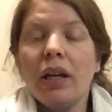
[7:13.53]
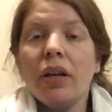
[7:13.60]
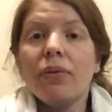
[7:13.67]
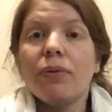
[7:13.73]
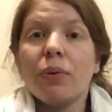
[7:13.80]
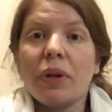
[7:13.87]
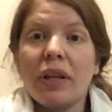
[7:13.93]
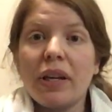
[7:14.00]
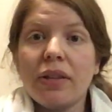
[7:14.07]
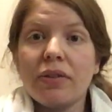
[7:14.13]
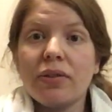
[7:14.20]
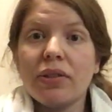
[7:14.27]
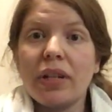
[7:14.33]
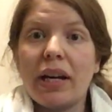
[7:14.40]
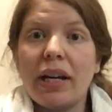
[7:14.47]
For the other
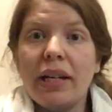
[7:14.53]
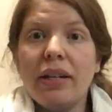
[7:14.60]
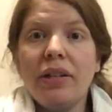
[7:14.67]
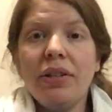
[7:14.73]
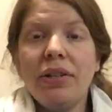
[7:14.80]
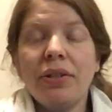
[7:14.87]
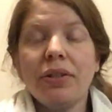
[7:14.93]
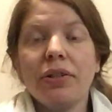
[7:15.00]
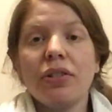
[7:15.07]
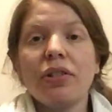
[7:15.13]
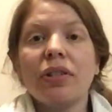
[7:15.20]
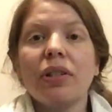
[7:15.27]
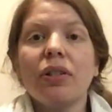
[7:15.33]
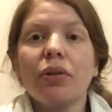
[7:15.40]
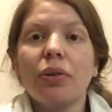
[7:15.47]
side, you're just
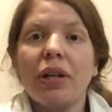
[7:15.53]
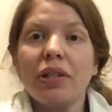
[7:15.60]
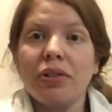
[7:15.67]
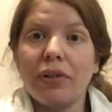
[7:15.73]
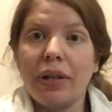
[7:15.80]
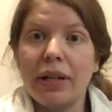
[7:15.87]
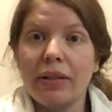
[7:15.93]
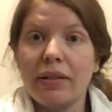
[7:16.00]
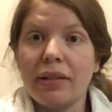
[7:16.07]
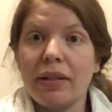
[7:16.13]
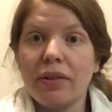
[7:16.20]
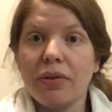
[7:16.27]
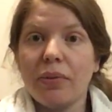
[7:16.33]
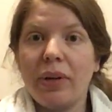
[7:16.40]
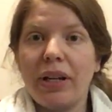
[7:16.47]
gonna cross your hands the
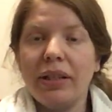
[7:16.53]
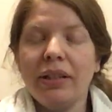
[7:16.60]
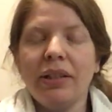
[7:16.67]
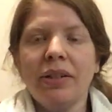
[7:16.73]
other way.